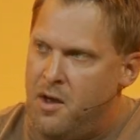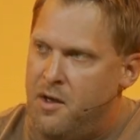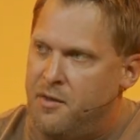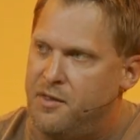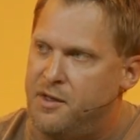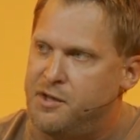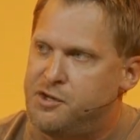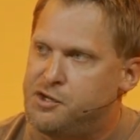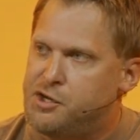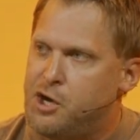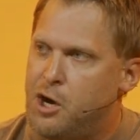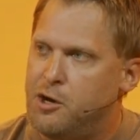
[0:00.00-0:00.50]

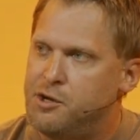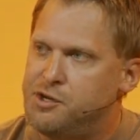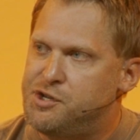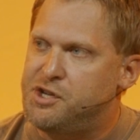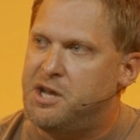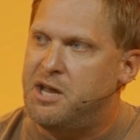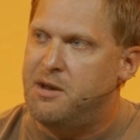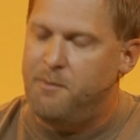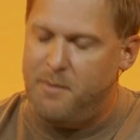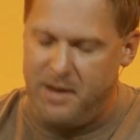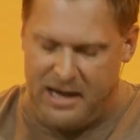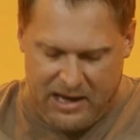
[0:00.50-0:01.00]
the church
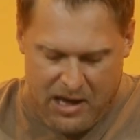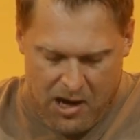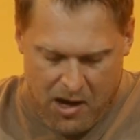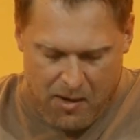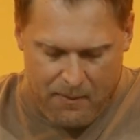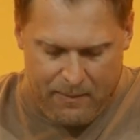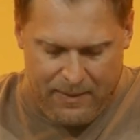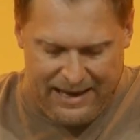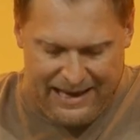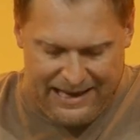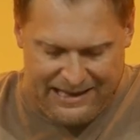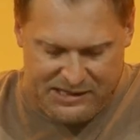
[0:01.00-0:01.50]
can
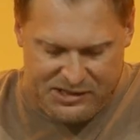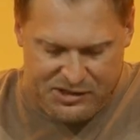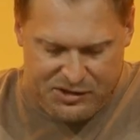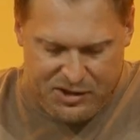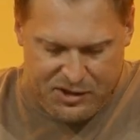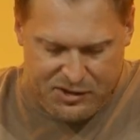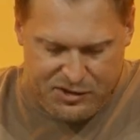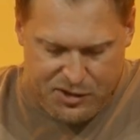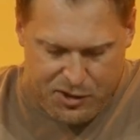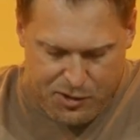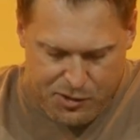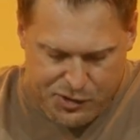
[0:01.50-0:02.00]
become
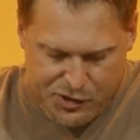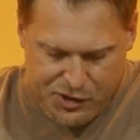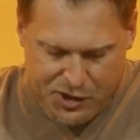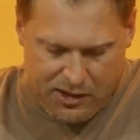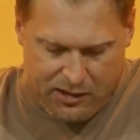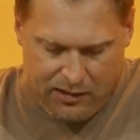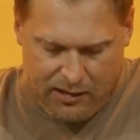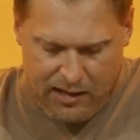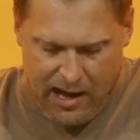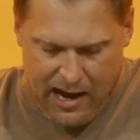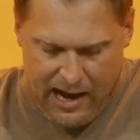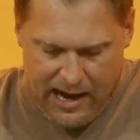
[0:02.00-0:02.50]

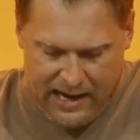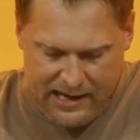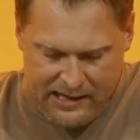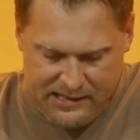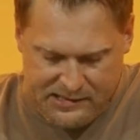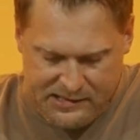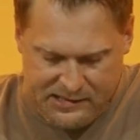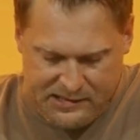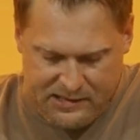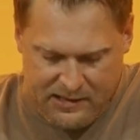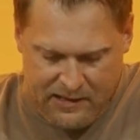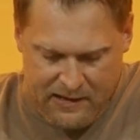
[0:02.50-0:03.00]

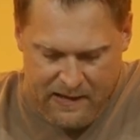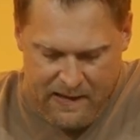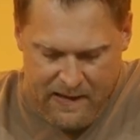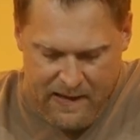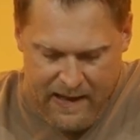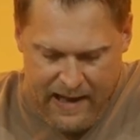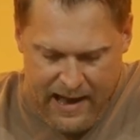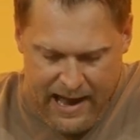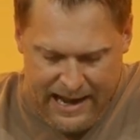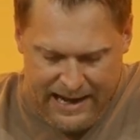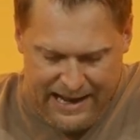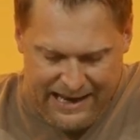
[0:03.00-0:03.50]
institutionalized
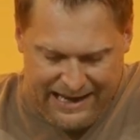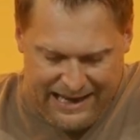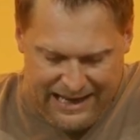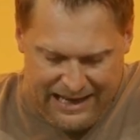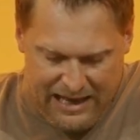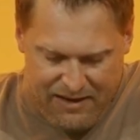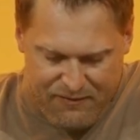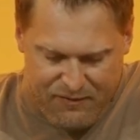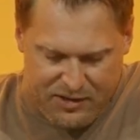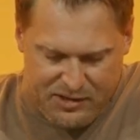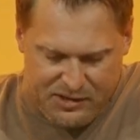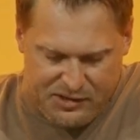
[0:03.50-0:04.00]
and it can
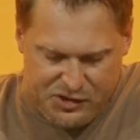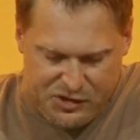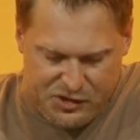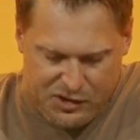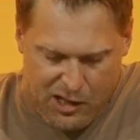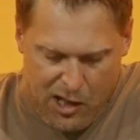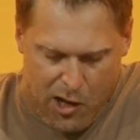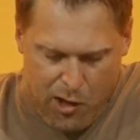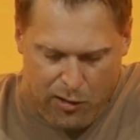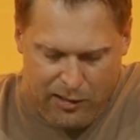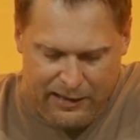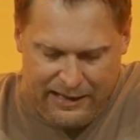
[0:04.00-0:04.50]
even
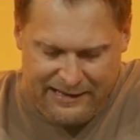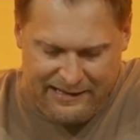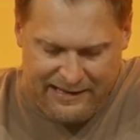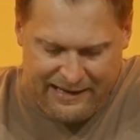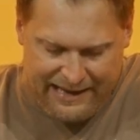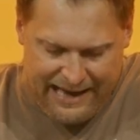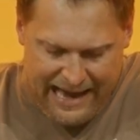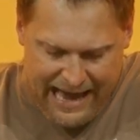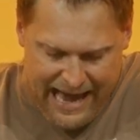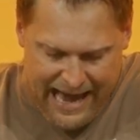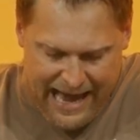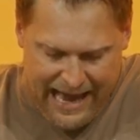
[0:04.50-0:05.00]
slowly
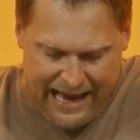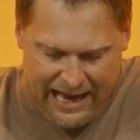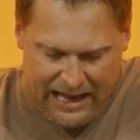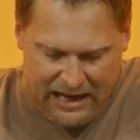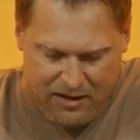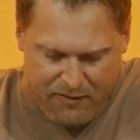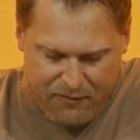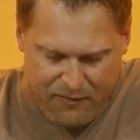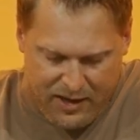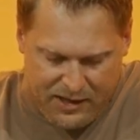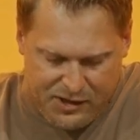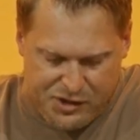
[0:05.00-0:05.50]
decay and
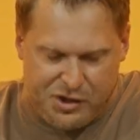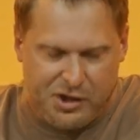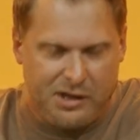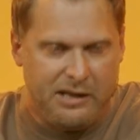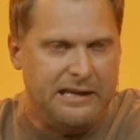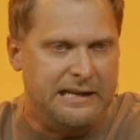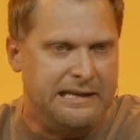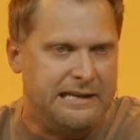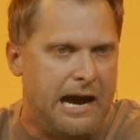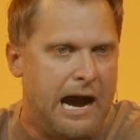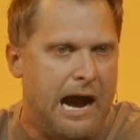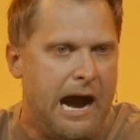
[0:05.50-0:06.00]

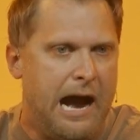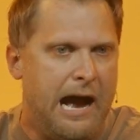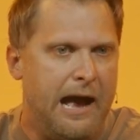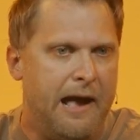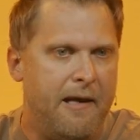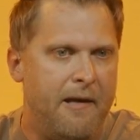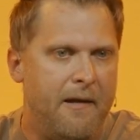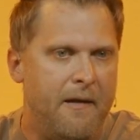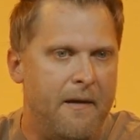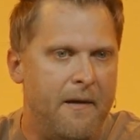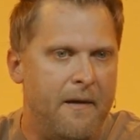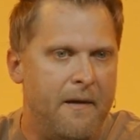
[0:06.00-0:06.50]
eventually die.
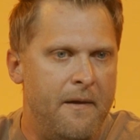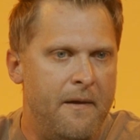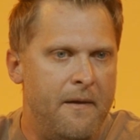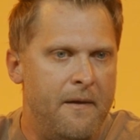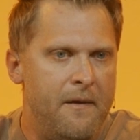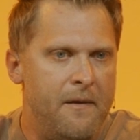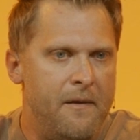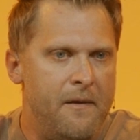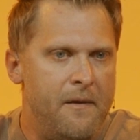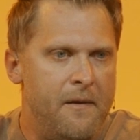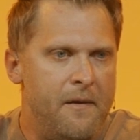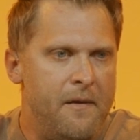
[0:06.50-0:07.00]

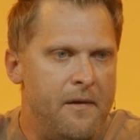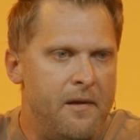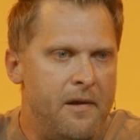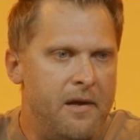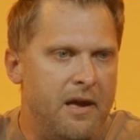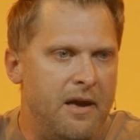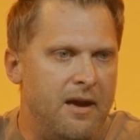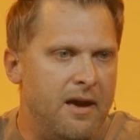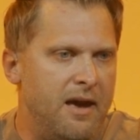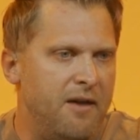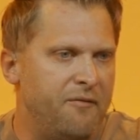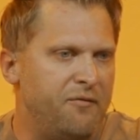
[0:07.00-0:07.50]

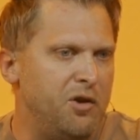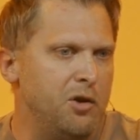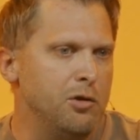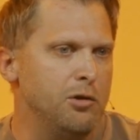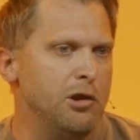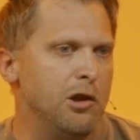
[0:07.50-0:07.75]
If you